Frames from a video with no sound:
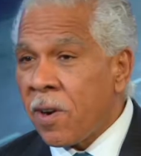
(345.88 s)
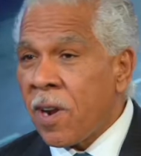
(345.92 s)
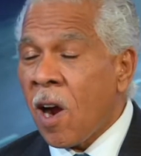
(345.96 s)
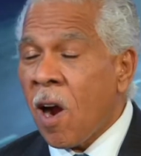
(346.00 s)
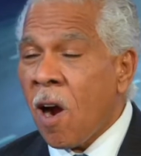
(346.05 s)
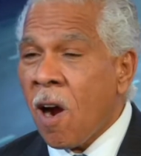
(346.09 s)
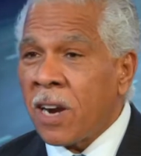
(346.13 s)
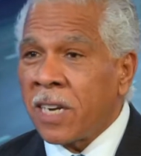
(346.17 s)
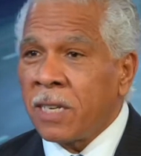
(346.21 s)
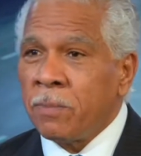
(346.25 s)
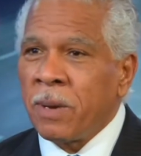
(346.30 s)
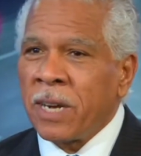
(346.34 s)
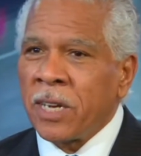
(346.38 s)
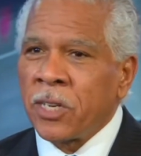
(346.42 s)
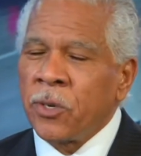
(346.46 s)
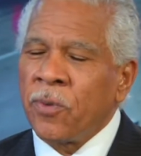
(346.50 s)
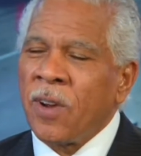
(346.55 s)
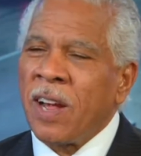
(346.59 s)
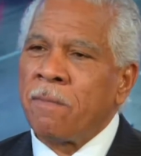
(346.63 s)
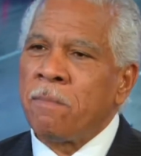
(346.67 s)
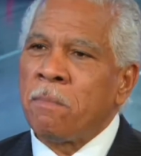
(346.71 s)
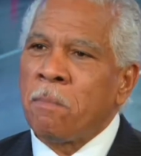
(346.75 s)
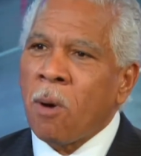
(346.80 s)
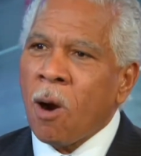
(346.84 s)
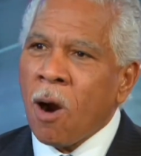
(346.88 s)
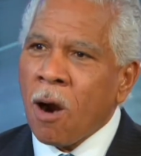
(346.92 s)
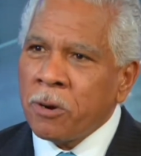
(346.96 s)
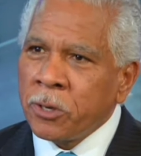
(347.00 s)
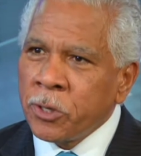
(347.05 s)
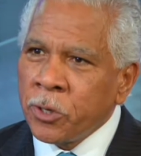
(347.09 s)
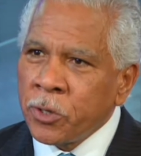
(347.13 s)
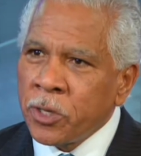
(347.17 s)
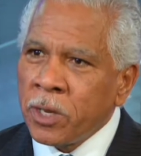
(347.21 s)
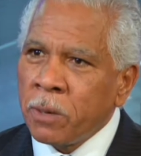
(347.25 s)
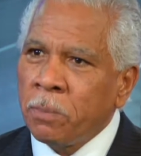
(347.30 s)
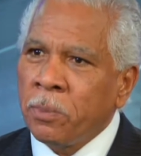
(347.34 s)
hard to make sure we have
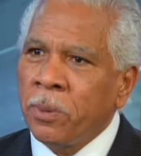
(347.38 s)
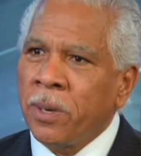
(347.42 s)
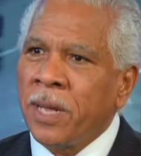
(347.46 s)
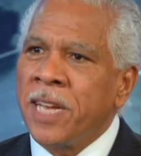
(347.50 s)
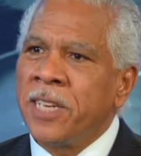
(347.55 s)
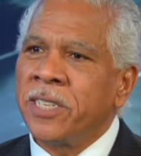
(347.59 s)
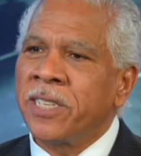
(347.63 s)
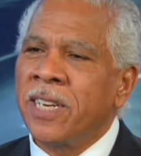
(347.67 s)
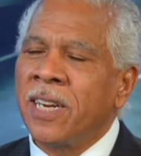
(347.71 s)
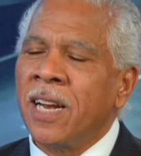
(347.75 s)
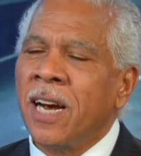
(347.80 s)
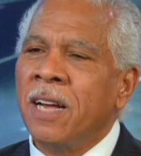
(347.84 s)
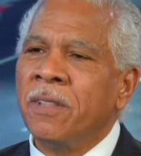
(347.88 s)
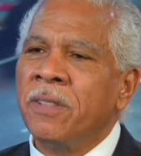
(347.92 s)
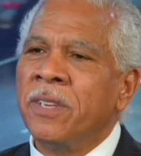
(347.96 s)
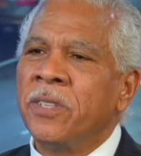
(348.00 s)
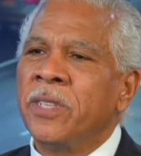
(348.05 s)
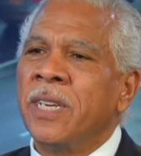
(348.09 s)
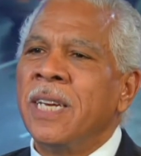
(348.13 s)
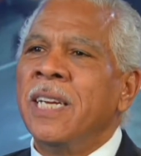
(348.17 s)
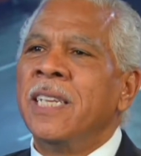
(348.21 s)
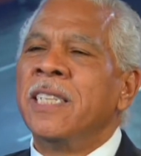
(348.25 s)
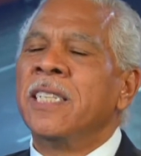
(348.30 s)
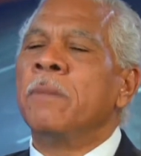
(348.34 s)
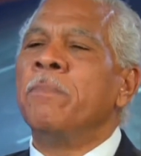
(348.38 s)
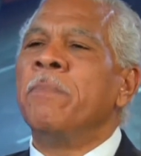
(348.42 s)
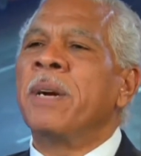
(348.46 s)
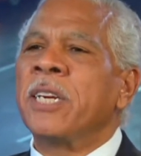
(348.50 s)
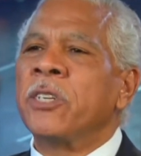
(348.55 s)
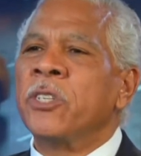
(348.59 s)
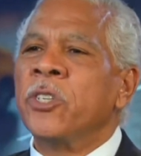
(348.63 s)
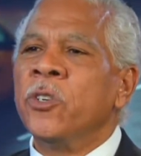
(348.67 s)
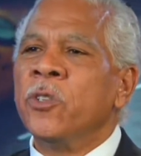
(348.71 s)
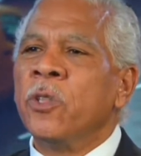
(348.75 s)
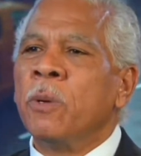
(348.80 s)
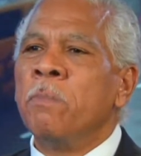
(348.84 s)
marshals in place and others to make
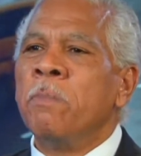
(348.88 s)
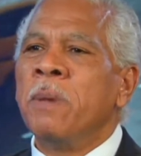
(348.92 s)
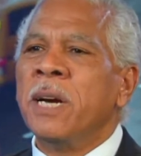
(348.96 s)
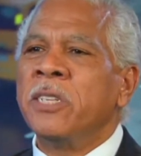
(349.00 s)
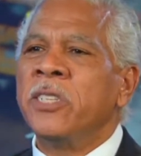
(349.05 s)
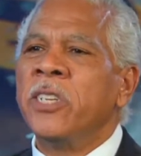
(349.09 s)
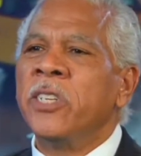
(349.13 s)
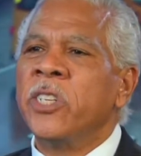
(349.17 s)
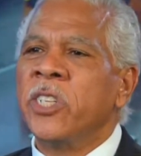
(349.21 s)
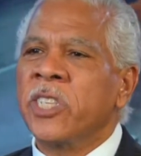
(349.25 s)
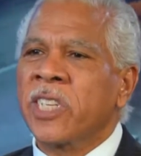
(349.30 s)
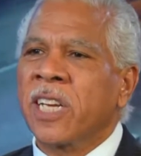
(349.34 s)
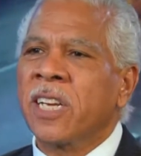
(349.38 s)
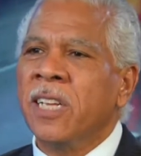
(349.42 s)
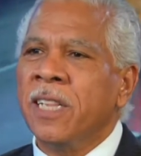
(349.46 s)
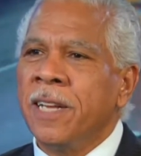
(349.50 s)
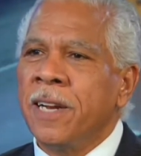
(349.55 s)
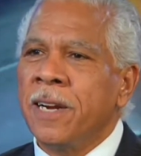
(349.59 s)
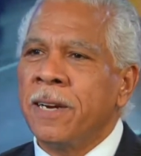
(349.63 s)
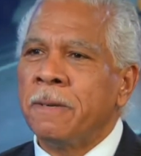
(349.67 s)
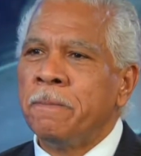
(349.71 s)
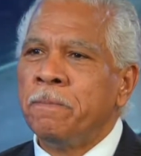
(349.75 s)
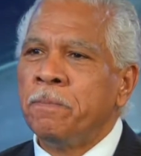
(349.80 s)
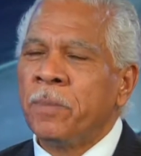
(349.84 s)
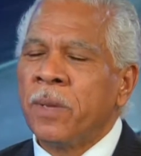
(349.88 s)
sure the message is clear.